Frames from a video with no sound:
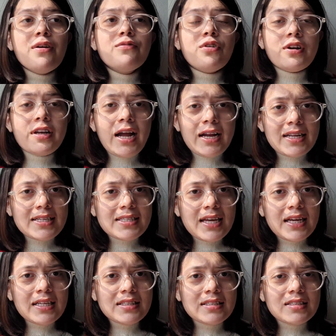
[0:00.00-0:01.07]
For data
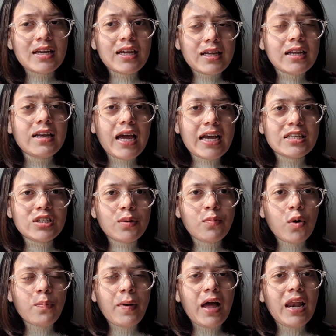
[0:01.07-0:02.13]
science, in IISER
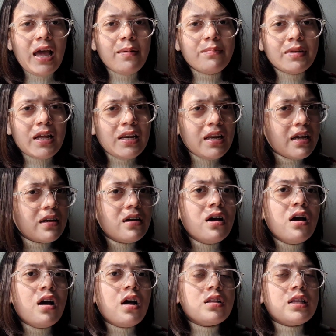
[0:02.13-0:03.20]
Bhopal, I am telling
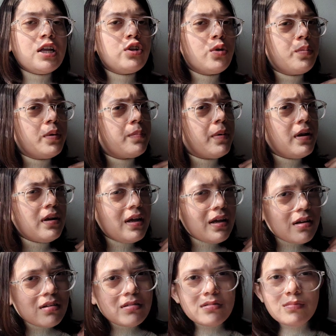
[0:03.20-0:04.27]
that you people,
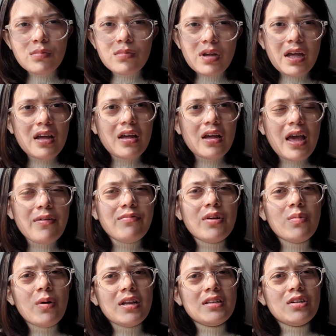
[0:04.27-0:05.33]

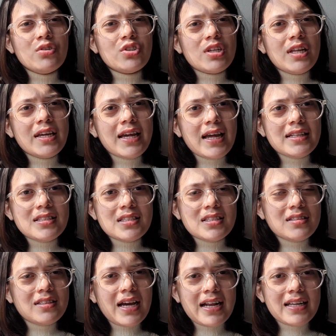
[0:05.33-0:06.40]
everyone usually
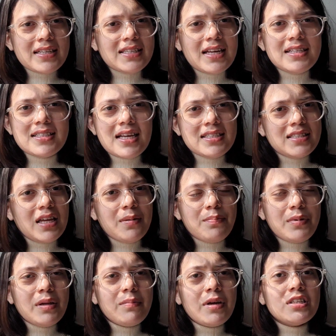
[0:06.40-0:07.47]
gets data science as their
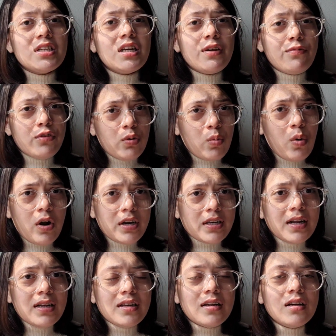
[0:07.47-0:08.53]
pre-major if you
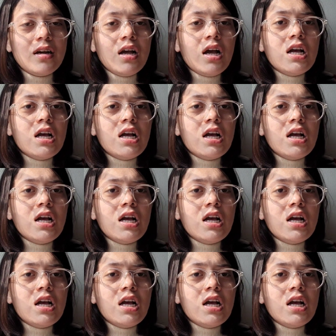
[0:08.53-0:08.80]
want it.